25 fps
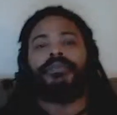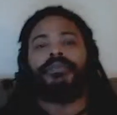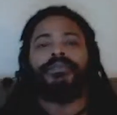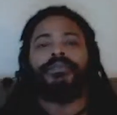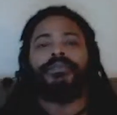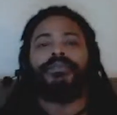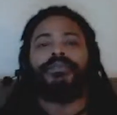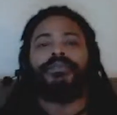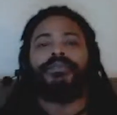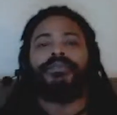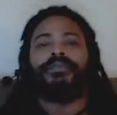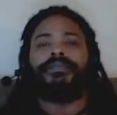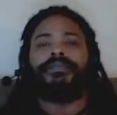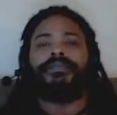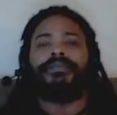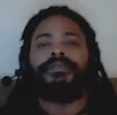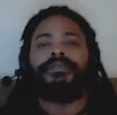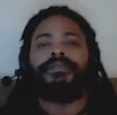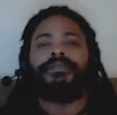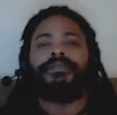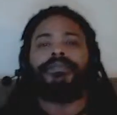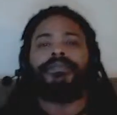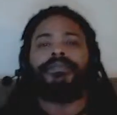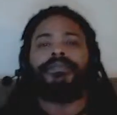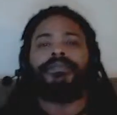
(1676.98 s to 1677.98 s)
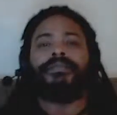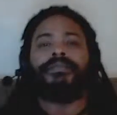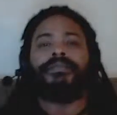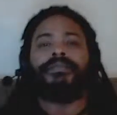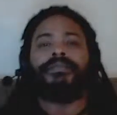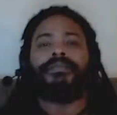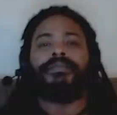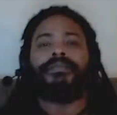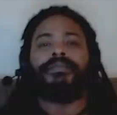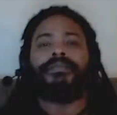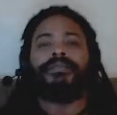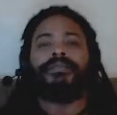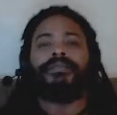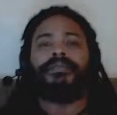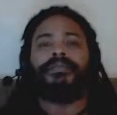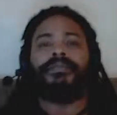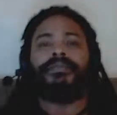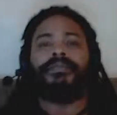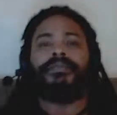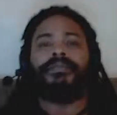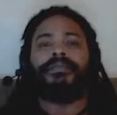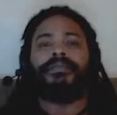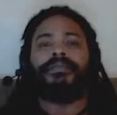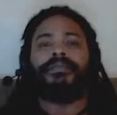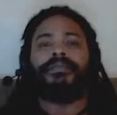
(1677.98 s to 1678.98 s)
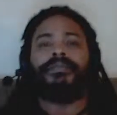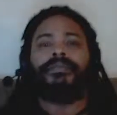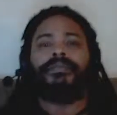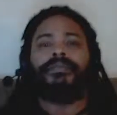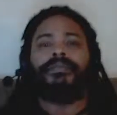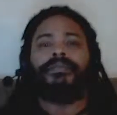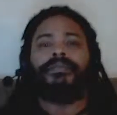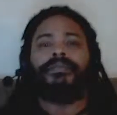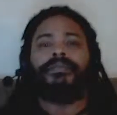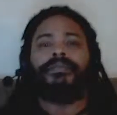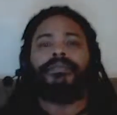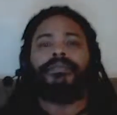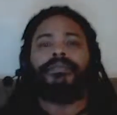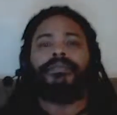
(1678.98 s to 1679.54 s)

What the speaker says: (no one is talking)